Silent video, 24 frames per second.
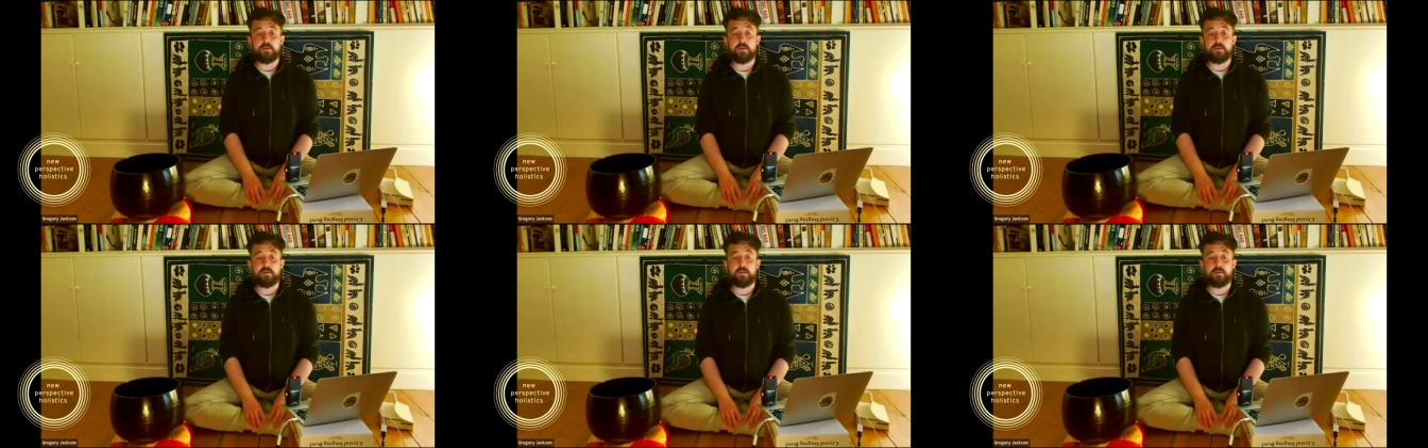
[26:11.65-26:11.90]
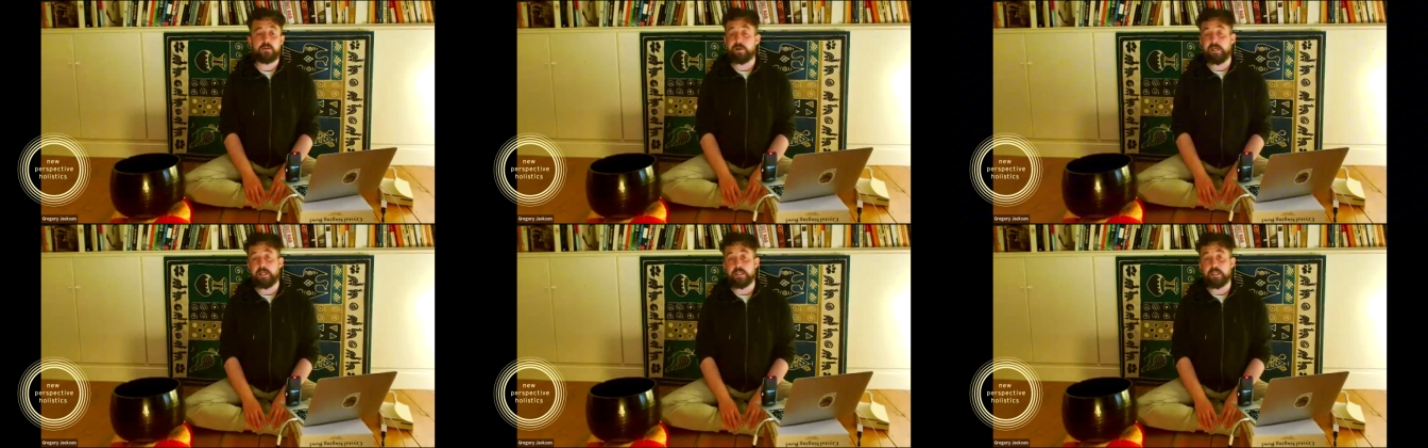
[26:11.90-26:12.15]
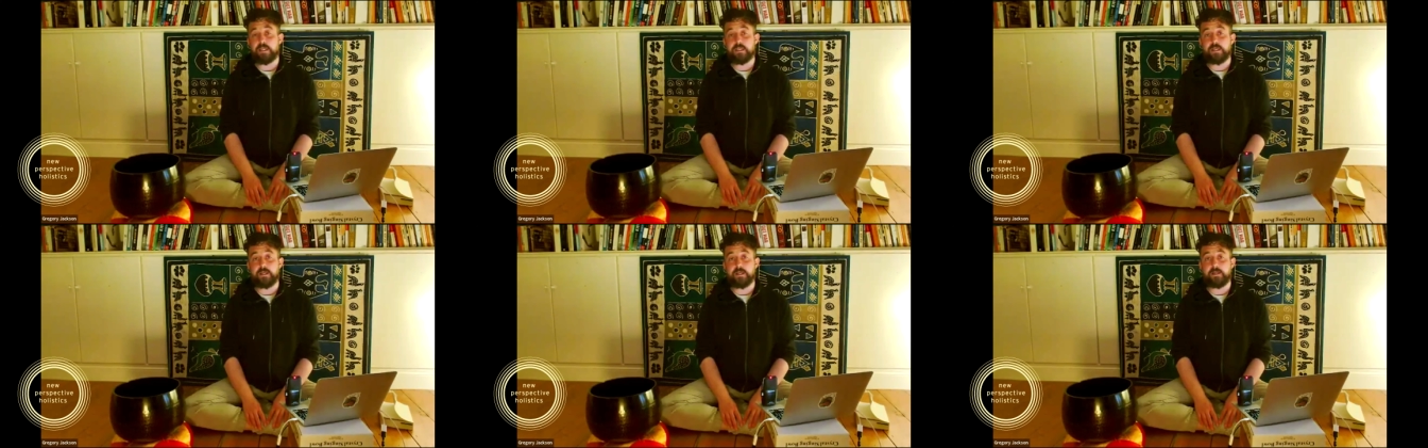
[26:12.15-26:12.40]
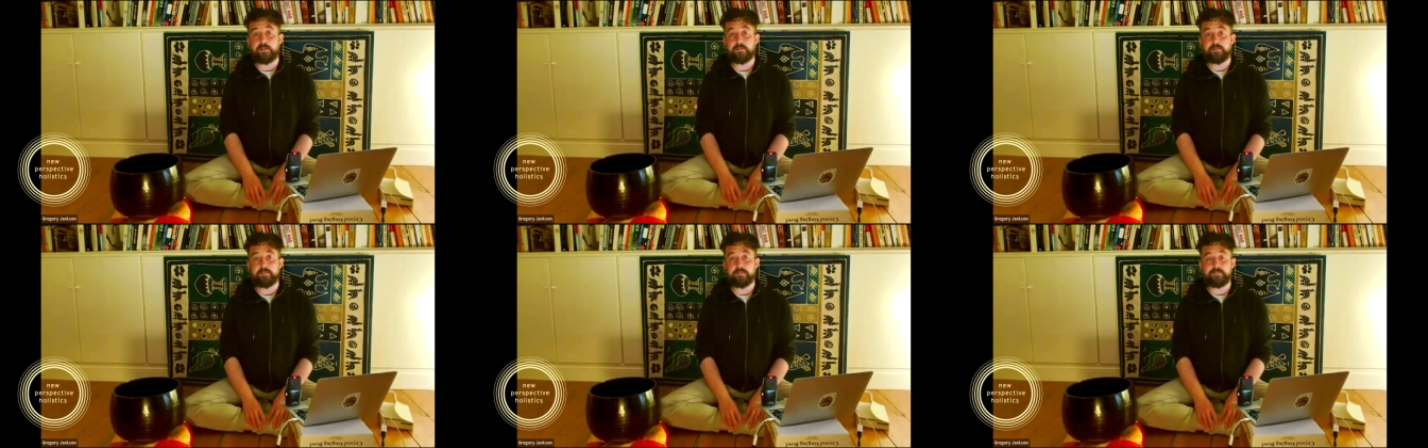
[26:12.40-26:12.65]
when we're
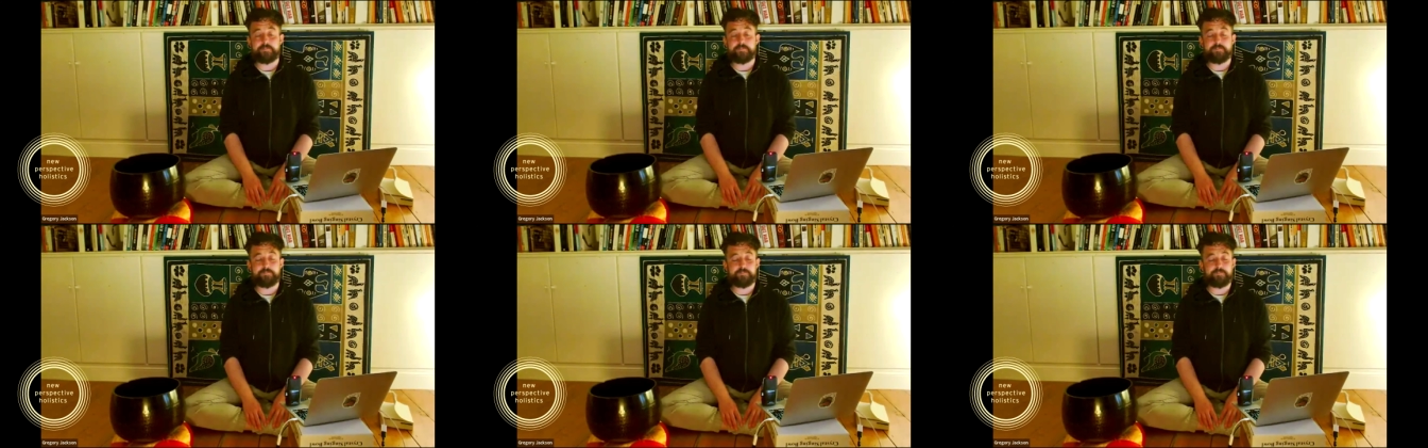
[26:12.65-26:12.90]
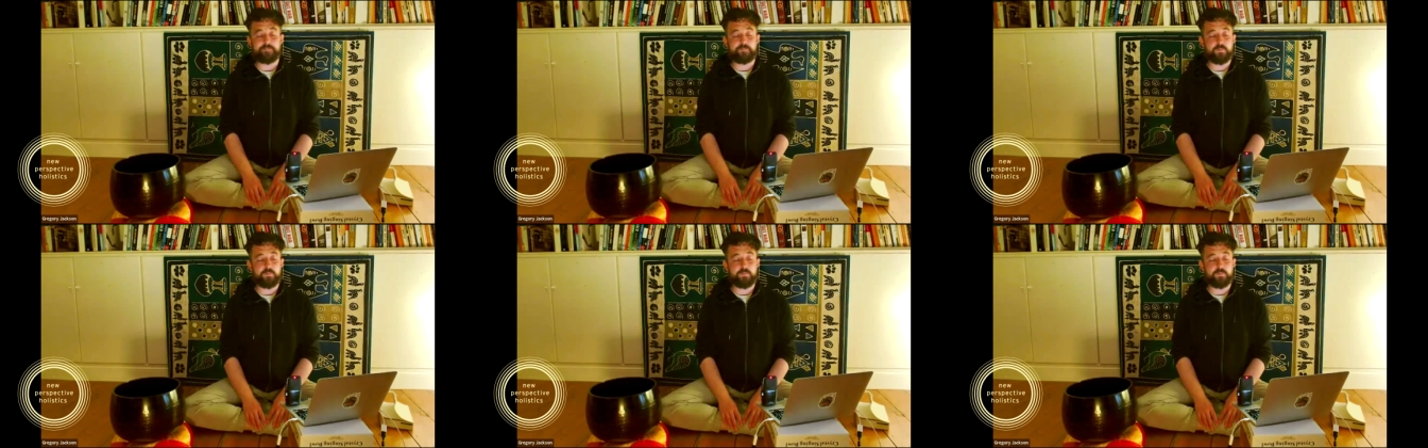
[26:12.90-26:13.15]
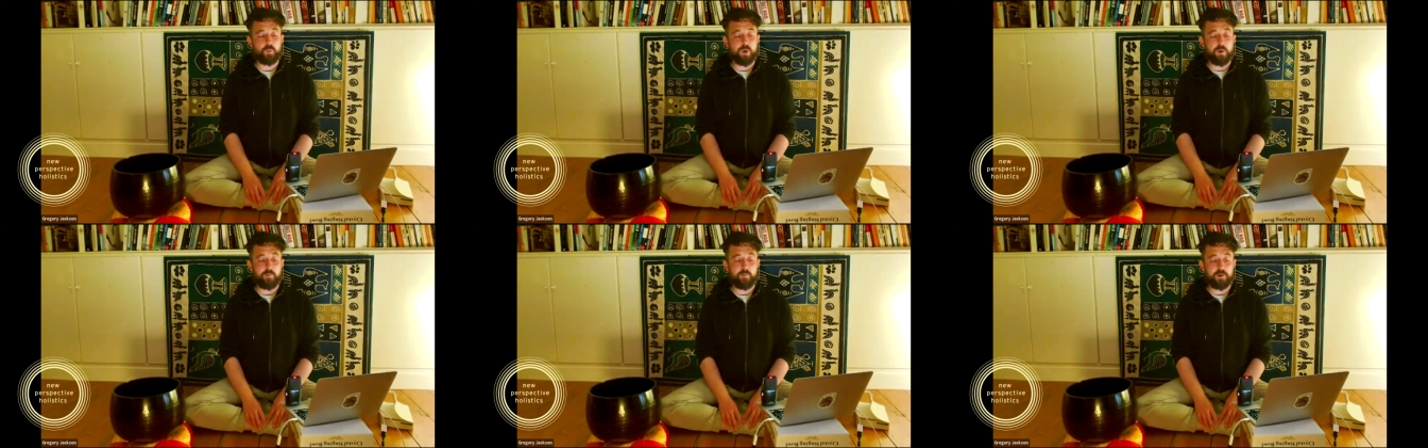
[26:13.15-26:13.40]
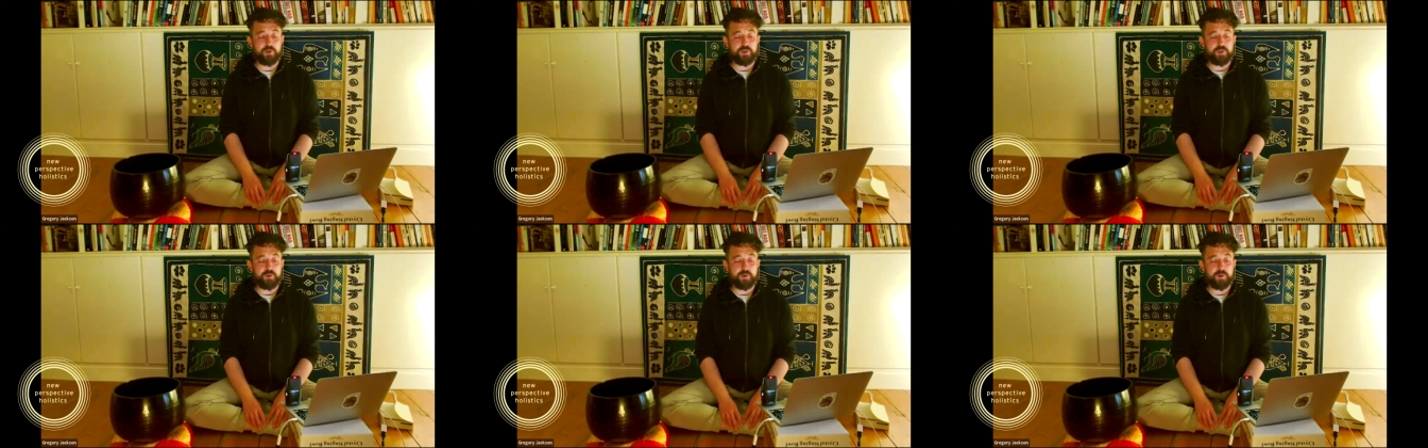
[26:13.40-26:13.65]
eating,
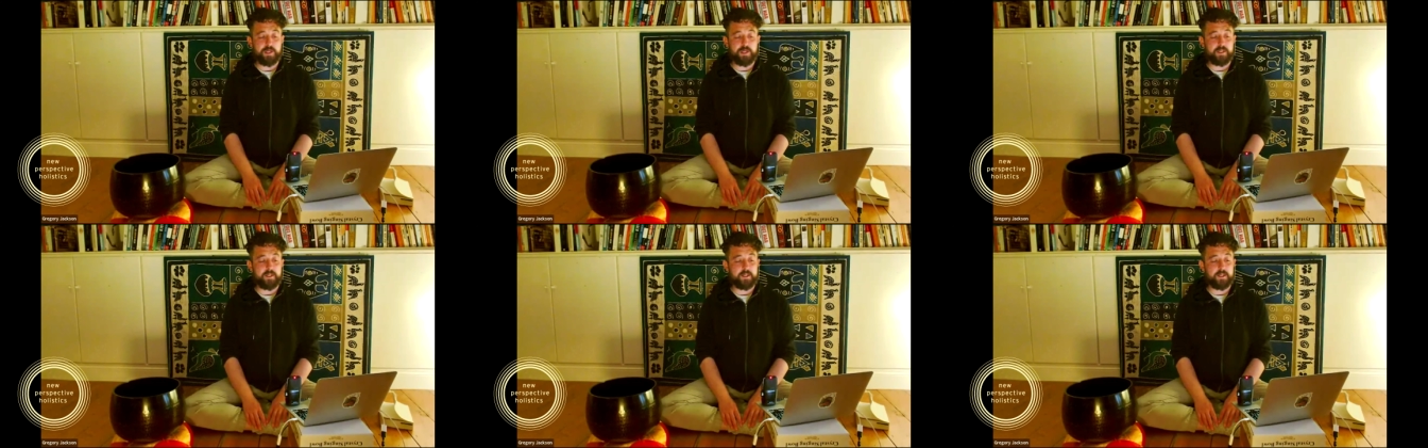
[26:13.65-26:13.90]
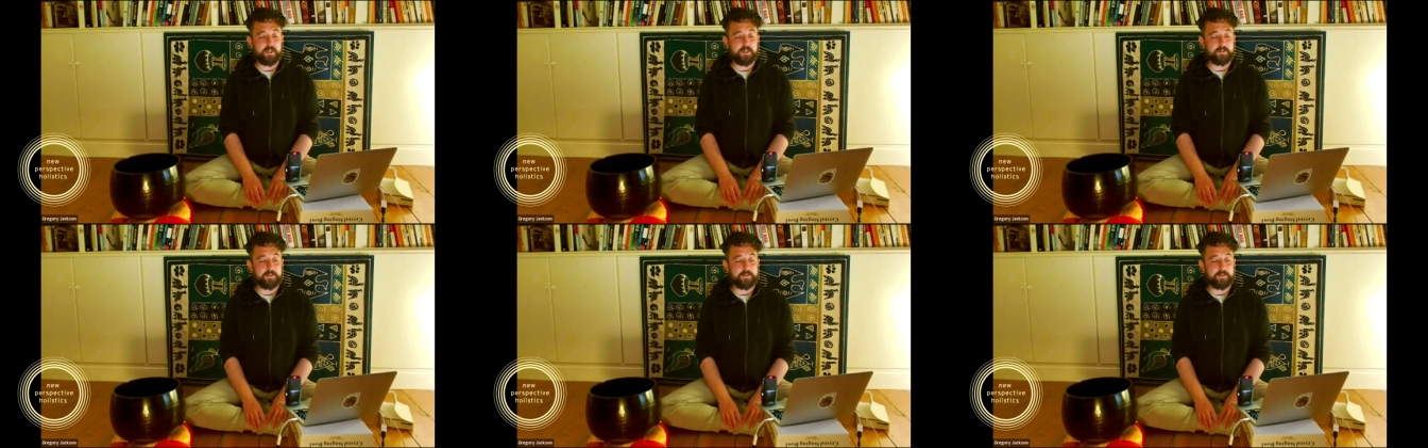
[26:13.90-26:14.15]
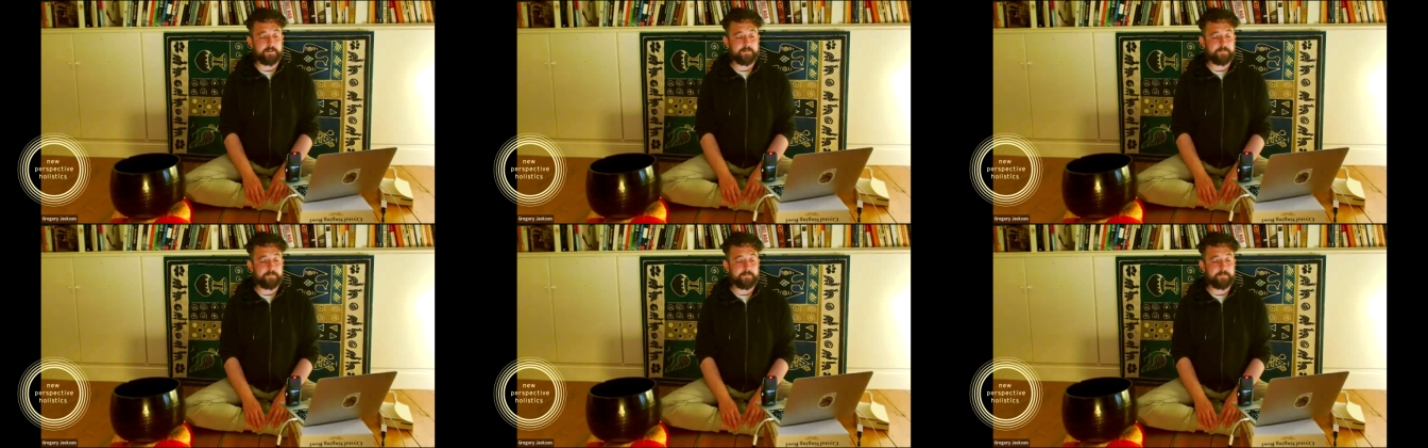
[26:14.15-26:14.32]
when we're drinking.